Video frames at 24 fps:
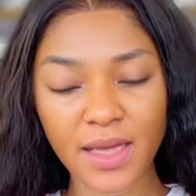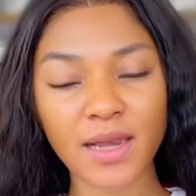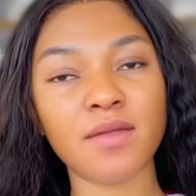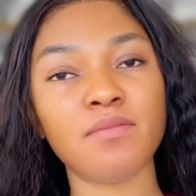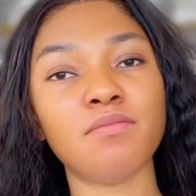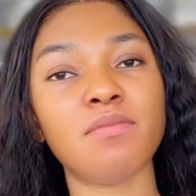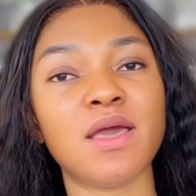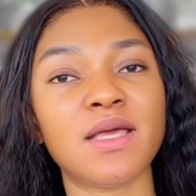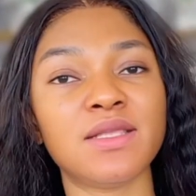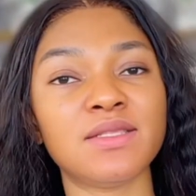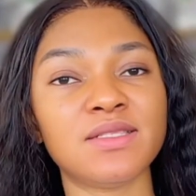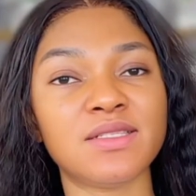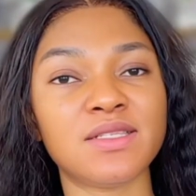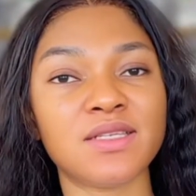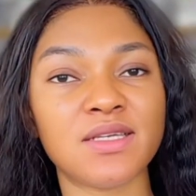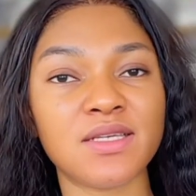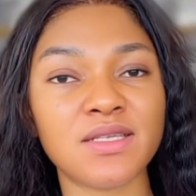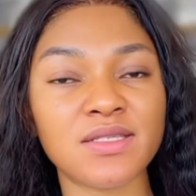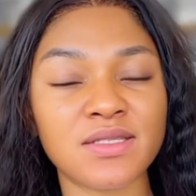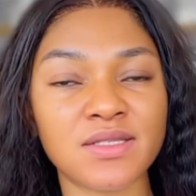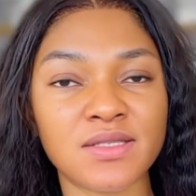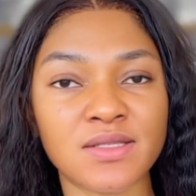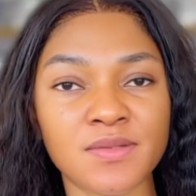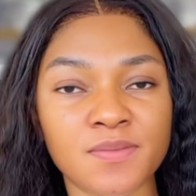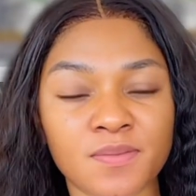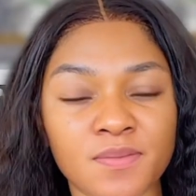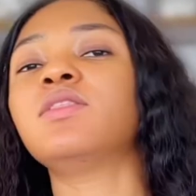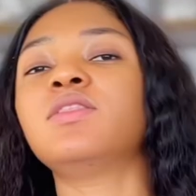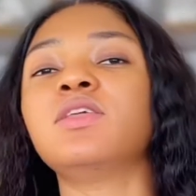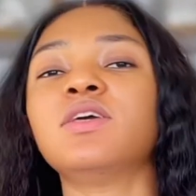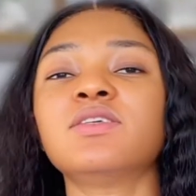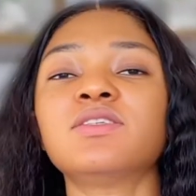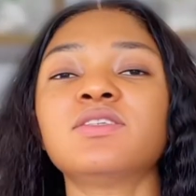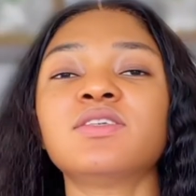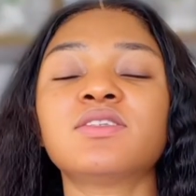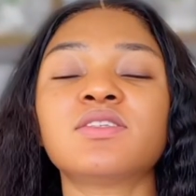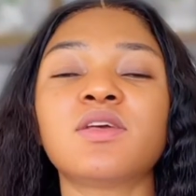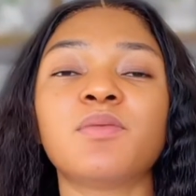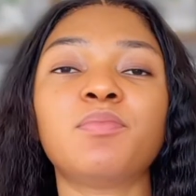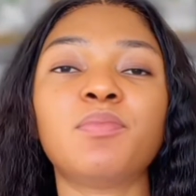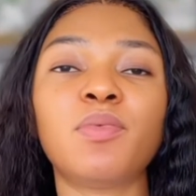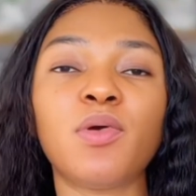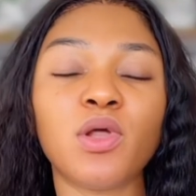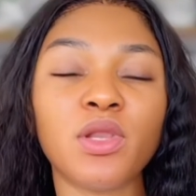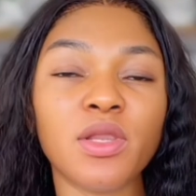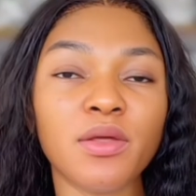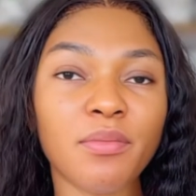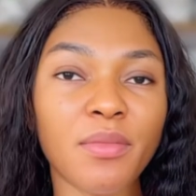Elementis. This is a
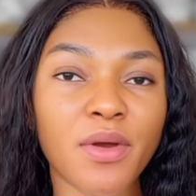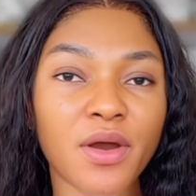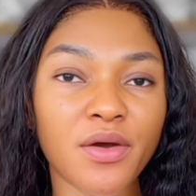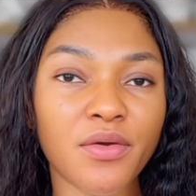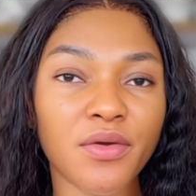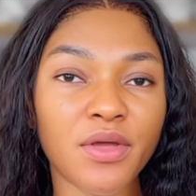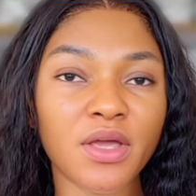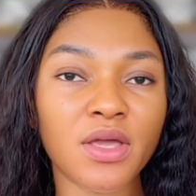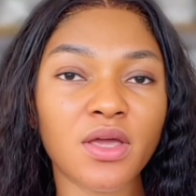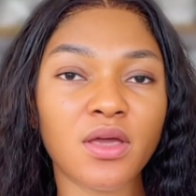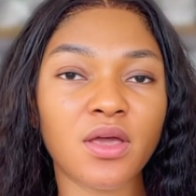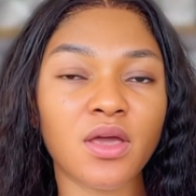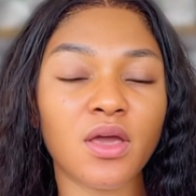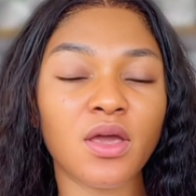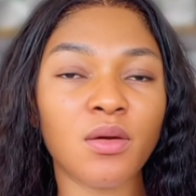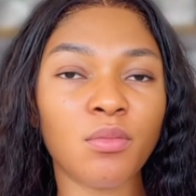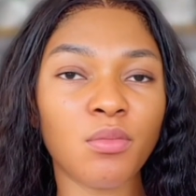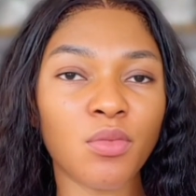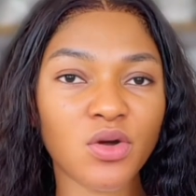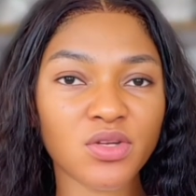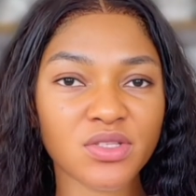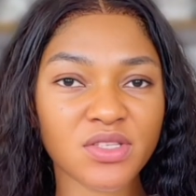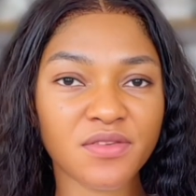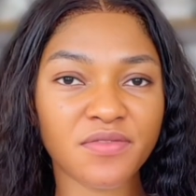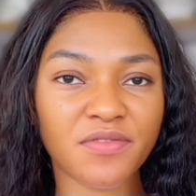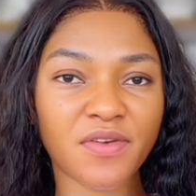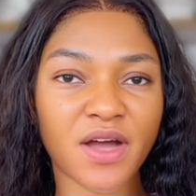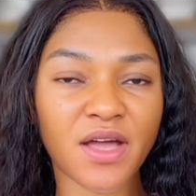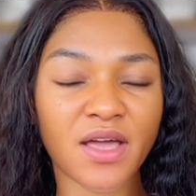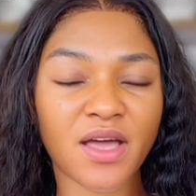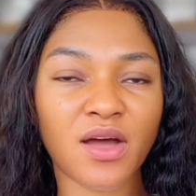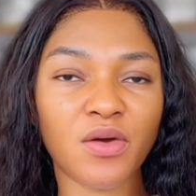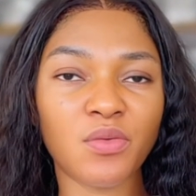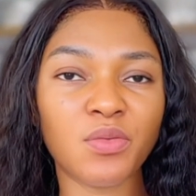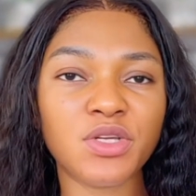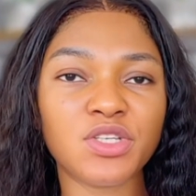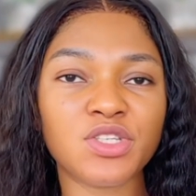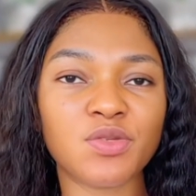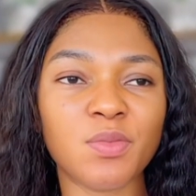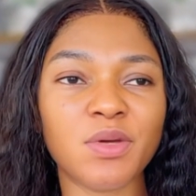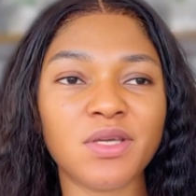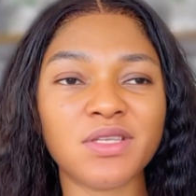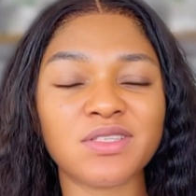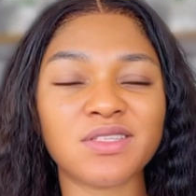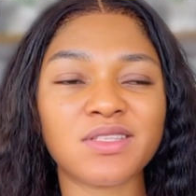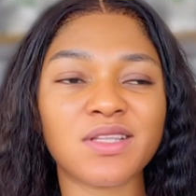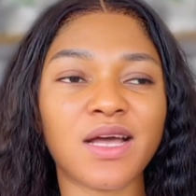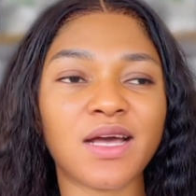polymeric emulsifier, which
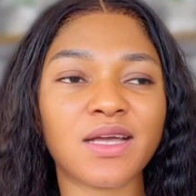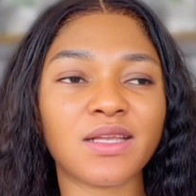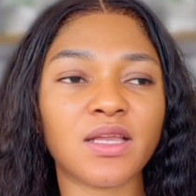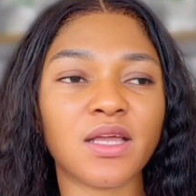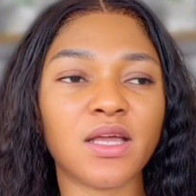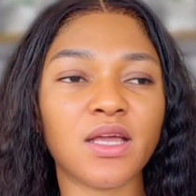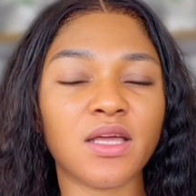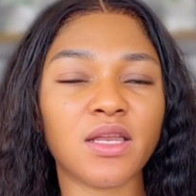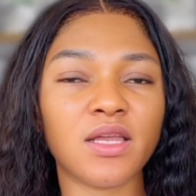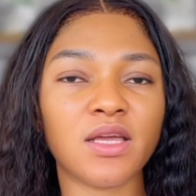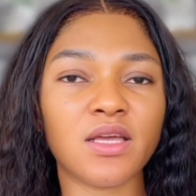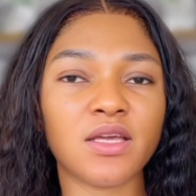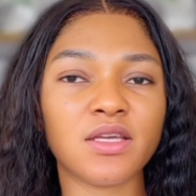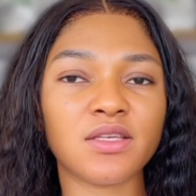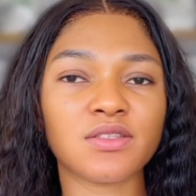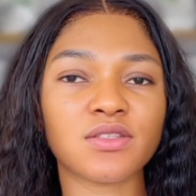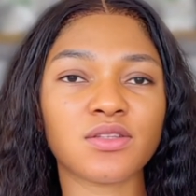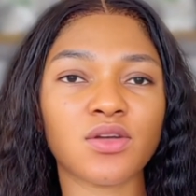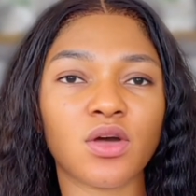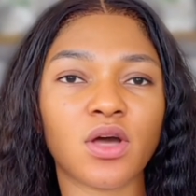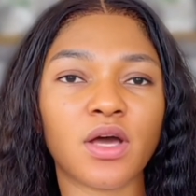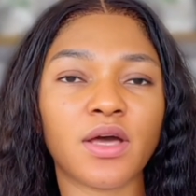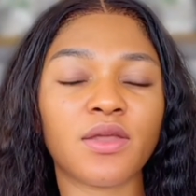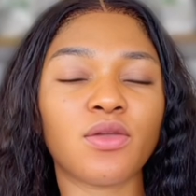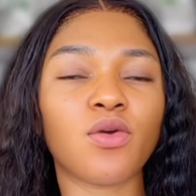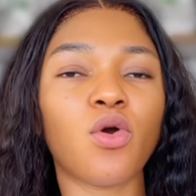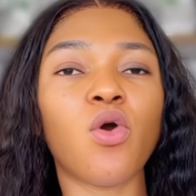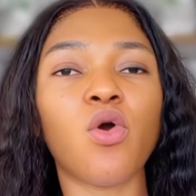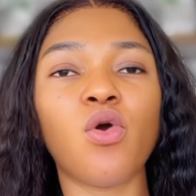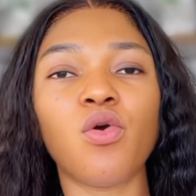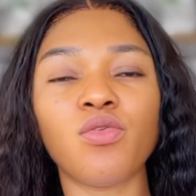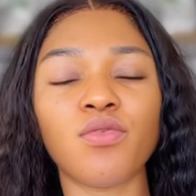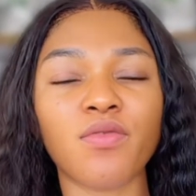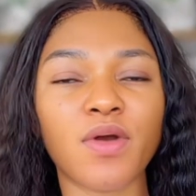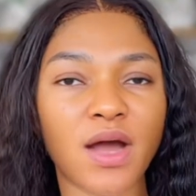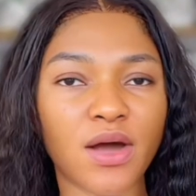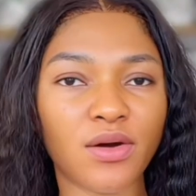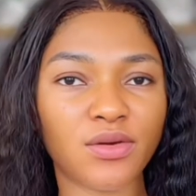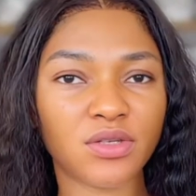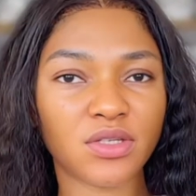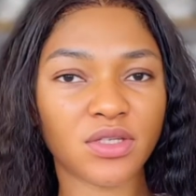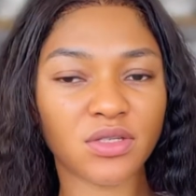means that it is an all-round